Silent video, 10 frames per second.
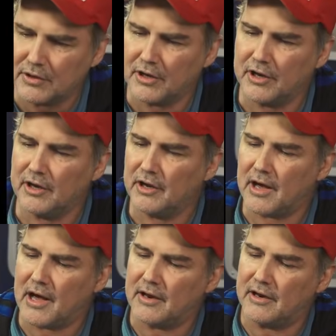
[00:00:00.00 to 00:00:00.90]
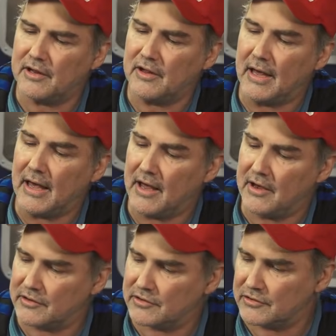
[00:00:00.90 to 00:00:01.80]
and he added in the
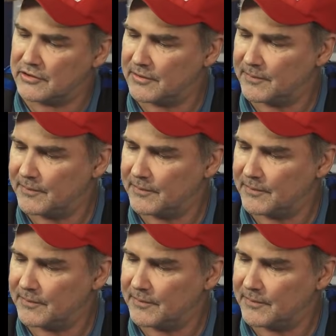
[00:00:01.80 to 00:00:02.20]
eggs, you see.